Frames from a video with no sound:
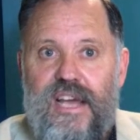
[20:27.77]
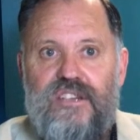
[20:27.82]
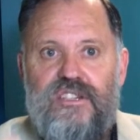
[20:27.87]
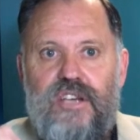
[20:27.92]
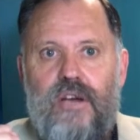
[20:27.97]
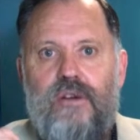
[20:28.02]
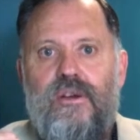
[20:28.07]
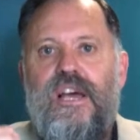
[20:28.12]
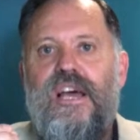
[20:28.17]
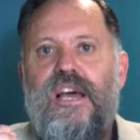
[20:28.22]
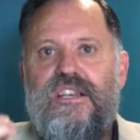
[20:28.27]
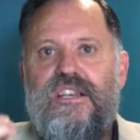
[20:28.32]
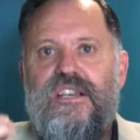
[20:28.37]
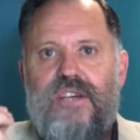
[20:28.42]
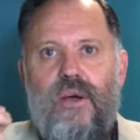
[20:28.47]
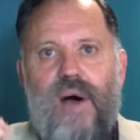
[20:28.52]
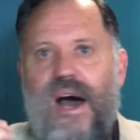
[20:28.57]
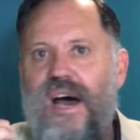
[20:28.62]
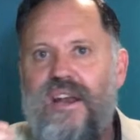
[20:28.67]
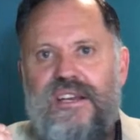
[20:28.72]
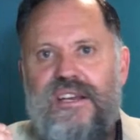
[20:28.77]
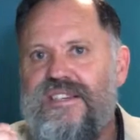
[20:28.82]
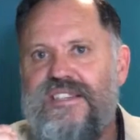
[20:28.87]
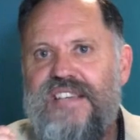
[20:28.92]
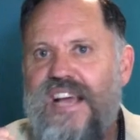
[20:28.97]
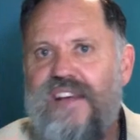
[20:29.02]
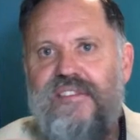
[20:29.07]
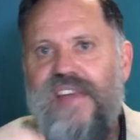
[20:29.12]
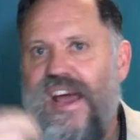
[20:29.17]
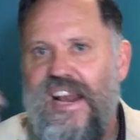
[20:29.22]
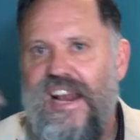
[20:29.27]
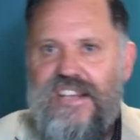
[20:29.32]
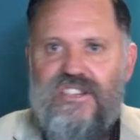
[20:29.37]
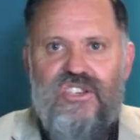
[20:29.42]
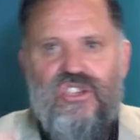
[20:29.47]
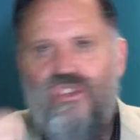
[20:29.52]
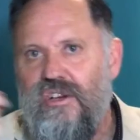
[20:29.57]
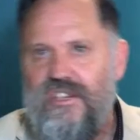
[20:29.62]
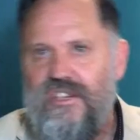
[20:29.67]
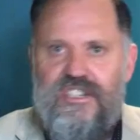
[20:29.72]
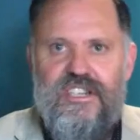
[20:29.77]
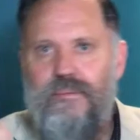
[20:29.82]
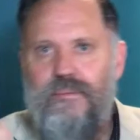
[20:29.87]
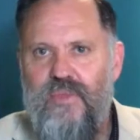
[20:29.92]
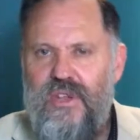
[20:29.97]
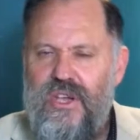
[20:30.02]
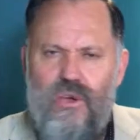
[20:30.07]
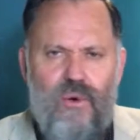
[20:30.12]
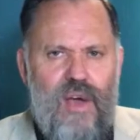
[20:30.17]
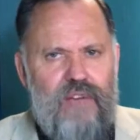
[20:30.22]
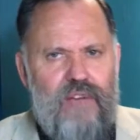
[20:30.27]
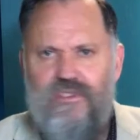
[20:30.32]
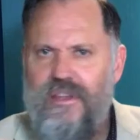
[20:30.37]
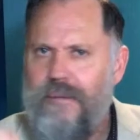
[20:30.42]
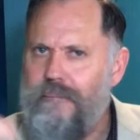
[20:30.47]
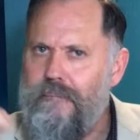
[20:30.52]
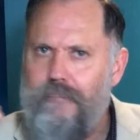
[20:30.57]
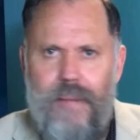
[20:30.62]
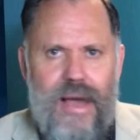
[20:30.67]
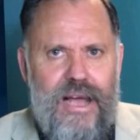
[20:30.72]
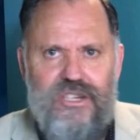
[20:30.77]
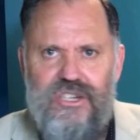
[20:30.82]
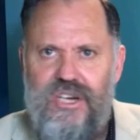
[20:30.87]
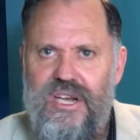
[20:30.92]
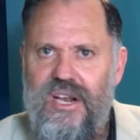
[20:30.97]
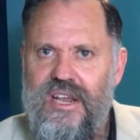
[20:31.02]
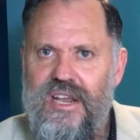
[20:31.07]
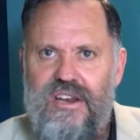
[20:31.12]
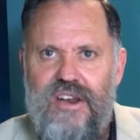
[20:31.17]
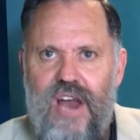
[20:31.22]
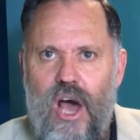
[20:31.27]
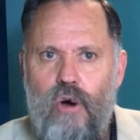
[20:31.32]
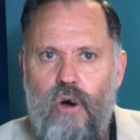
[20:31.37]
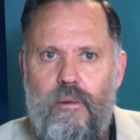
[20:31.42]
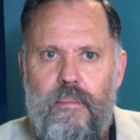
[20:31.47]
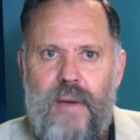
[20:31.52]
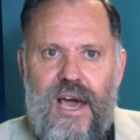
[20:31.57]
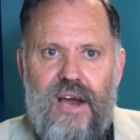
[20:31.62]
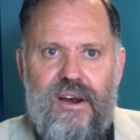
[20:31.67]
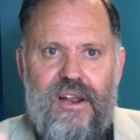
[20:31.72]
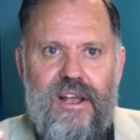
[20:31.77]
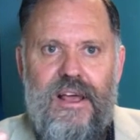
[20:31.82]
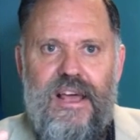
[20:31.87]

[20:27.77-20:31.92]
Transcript: So understand that it's not something you have to magically know about.